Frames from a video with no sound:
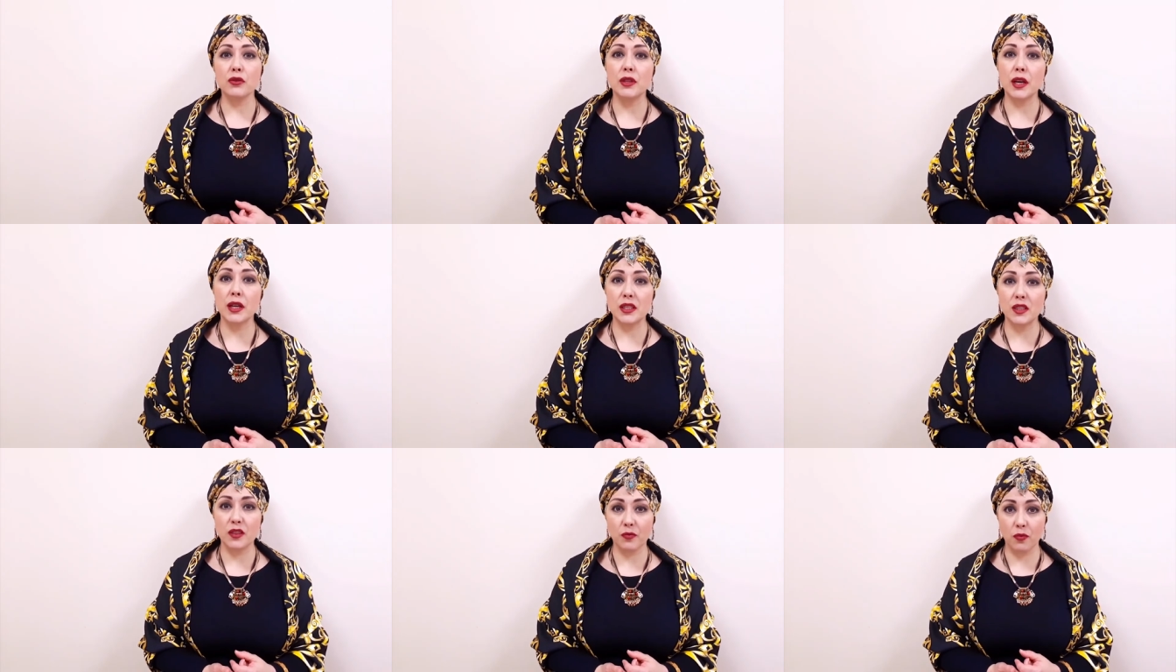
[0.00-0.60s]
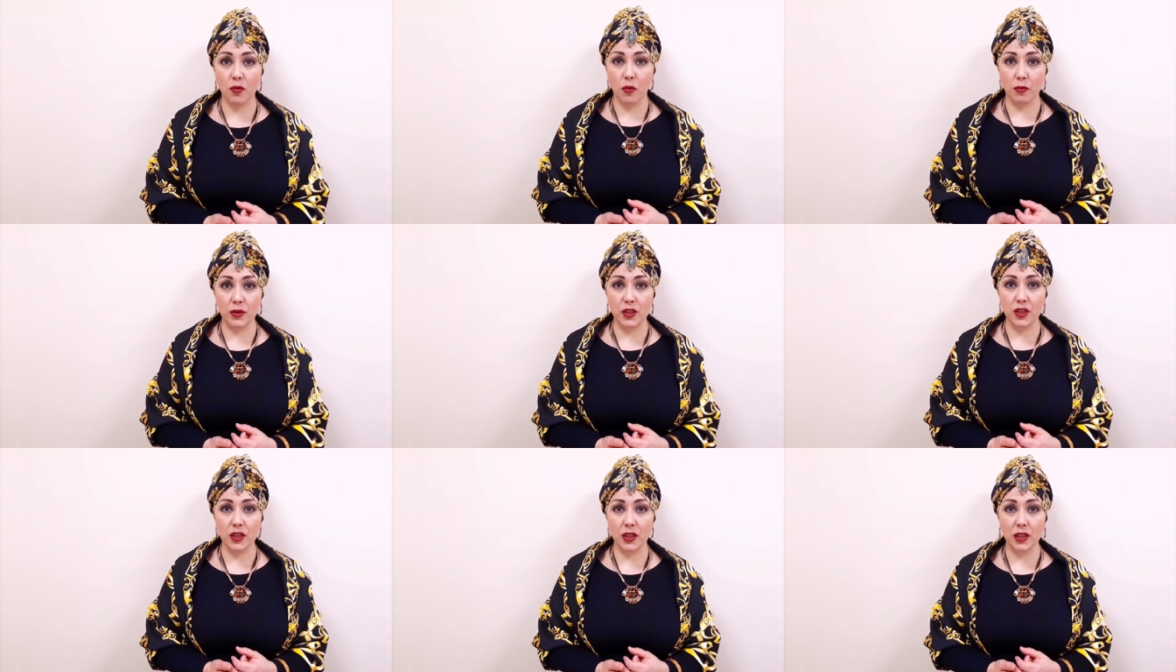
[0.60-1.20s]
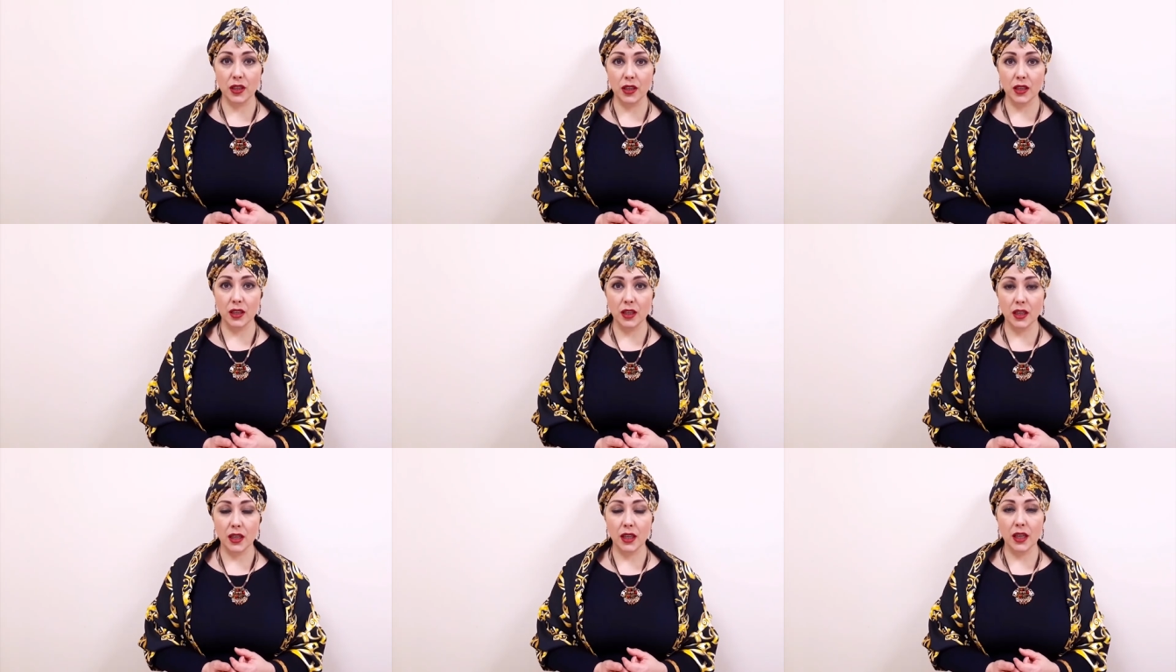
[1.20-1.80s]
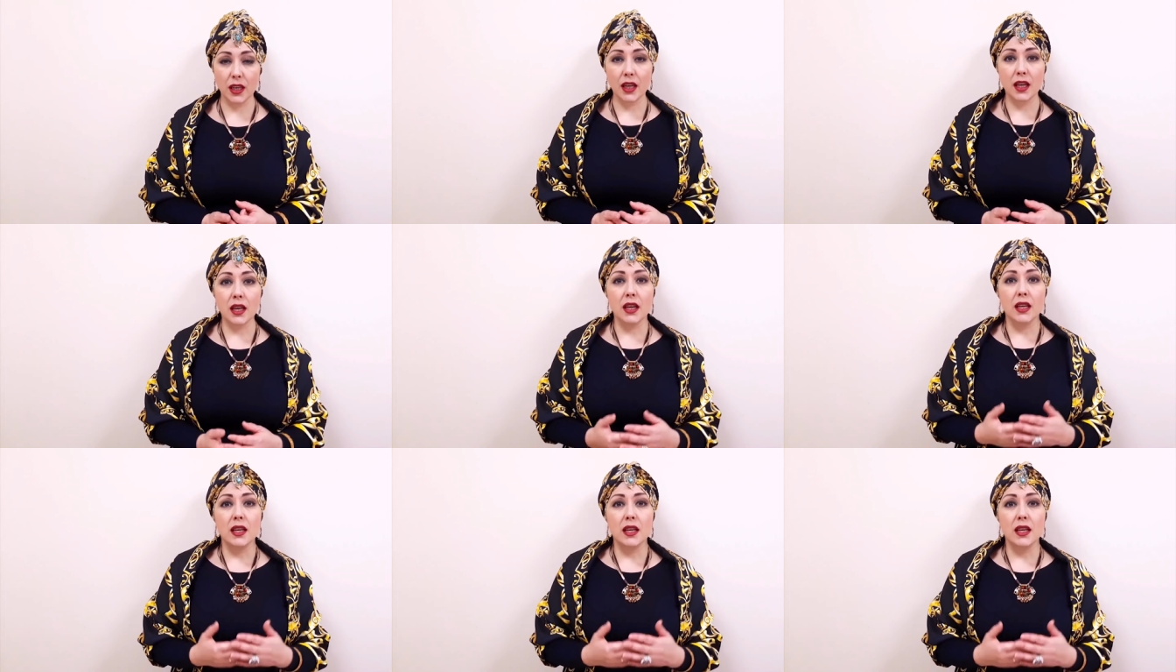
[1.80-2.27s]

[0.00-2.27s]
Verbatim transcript: Let us make this virus,